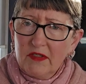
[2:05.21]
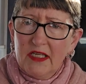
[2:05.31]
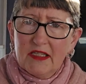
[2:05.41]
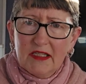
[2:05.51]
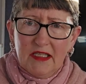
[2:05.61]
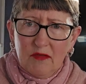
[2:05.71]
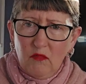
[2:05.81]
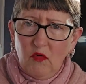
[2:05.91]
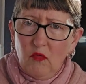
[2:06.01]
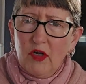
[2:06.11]
it
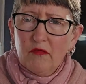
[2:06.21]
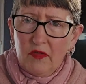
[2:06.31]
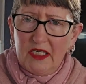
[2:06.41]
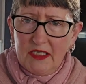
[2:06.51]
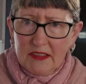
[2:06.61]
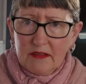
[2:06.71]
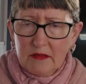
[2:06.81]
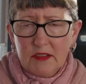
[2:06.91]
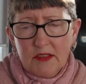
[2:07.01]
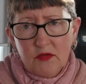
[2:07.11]
what really
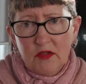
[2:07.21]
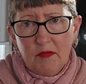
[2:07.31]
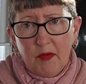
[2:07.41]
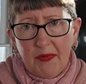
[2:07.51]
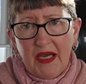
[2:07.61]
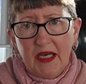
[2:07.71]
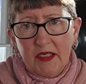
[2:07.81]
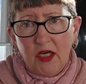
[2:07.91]
stood them apart,